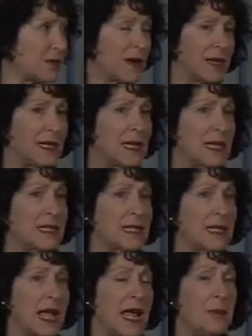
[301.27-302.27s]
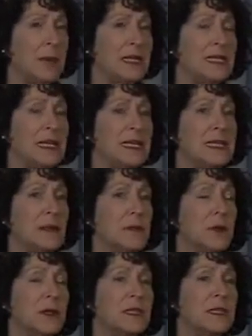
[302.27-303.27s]
to find it easily,
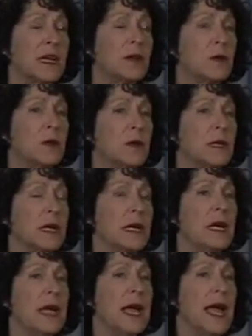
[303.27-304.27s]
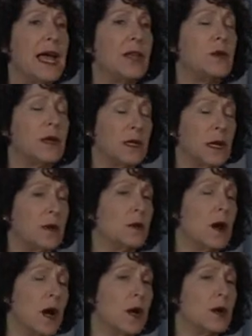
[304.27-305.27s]
abcdbooks.org, and you can
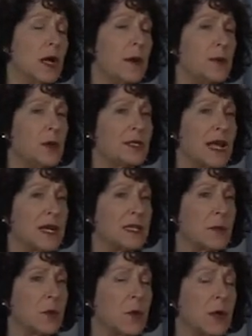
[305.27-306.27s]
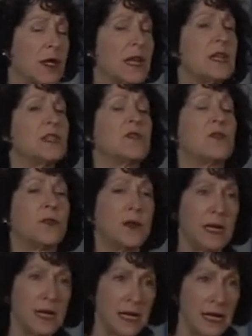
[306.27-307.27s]
use that as a portal. It is
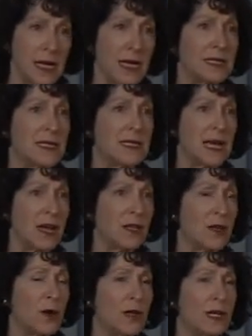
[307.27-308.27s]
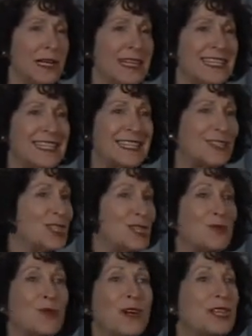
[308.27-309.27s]
free to download, and it's just
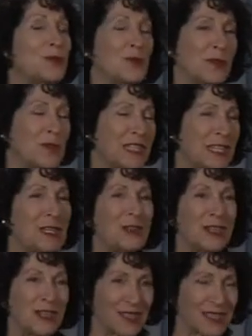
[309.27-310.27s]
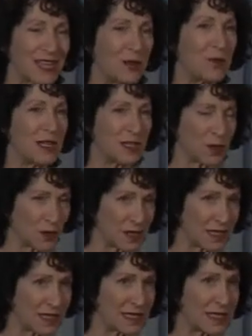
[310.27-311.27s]
rich with materials and
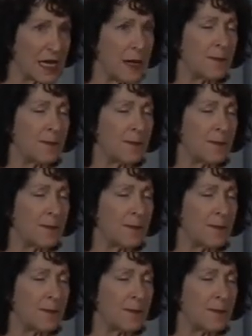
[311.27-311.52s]
resources.